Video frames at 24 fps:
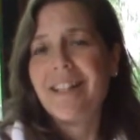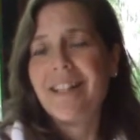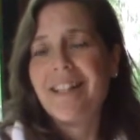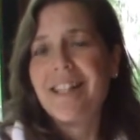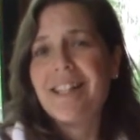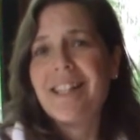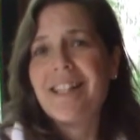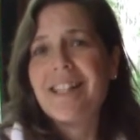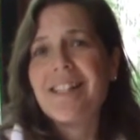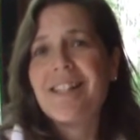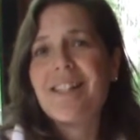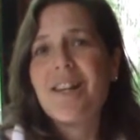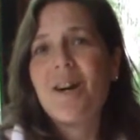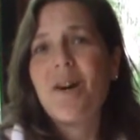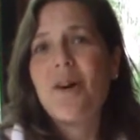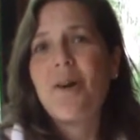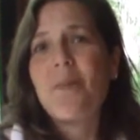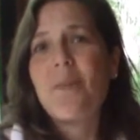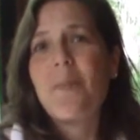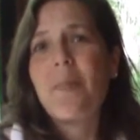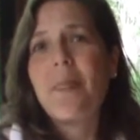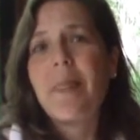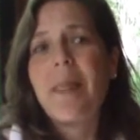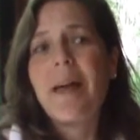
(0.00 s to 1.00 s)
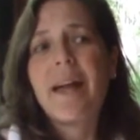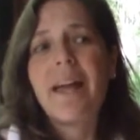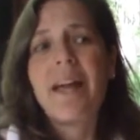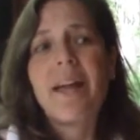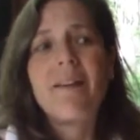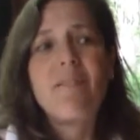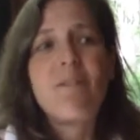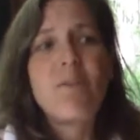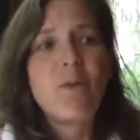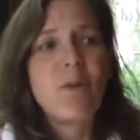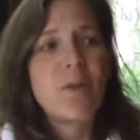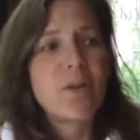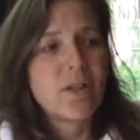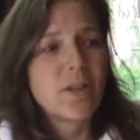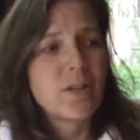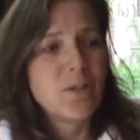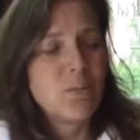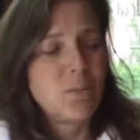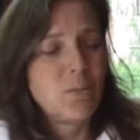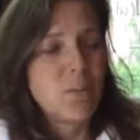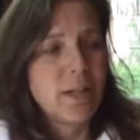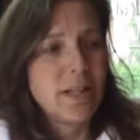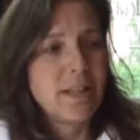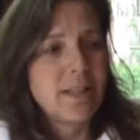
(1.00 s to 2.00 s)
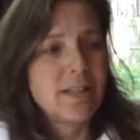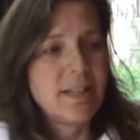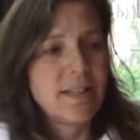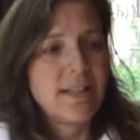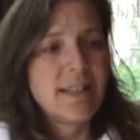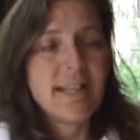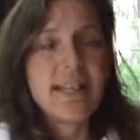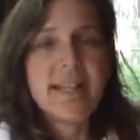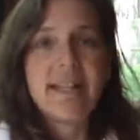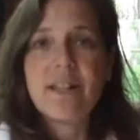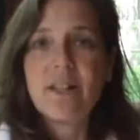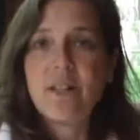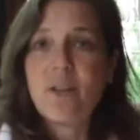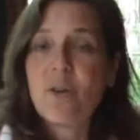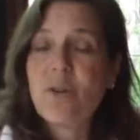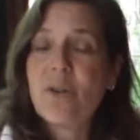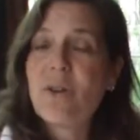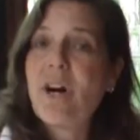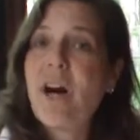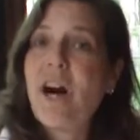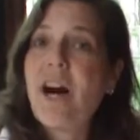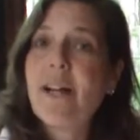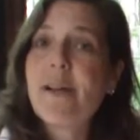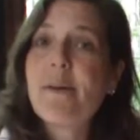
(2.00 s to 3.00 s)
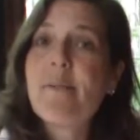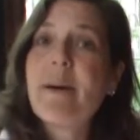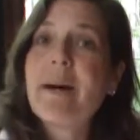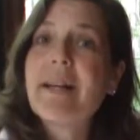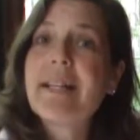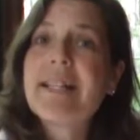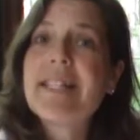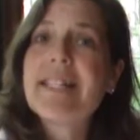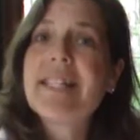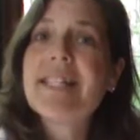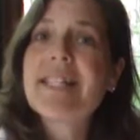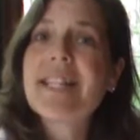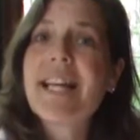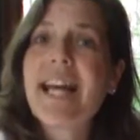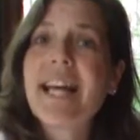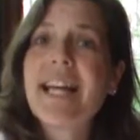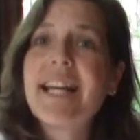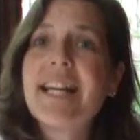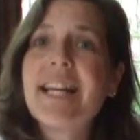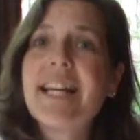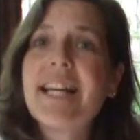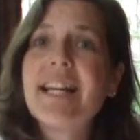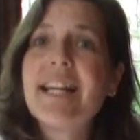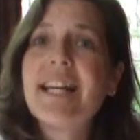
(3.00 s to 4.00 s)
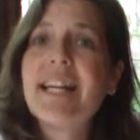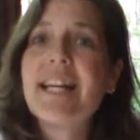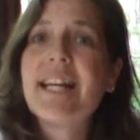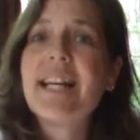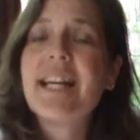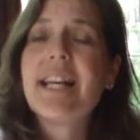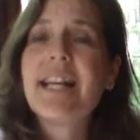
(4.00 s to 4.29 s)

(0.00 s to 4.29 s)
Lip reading: Mm-hmm. So I have worked with the local Audubon Society.